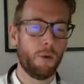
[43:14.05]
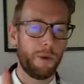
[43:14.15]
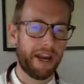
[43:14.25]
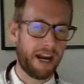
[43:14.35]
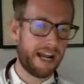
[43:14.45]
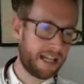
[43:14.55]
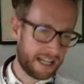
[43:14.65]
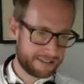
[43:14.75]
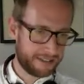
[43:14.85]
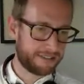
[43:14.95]
We are
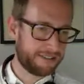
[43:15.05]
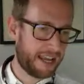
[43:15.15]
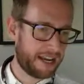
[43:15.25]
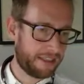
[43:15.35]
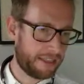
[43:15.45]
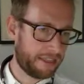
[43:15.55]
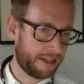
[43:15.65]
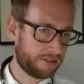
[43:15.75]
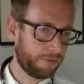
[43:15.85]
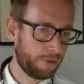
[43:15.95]
analyzing and scanning the
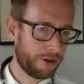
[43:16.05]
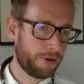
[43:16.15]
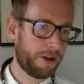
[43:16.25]
things for you,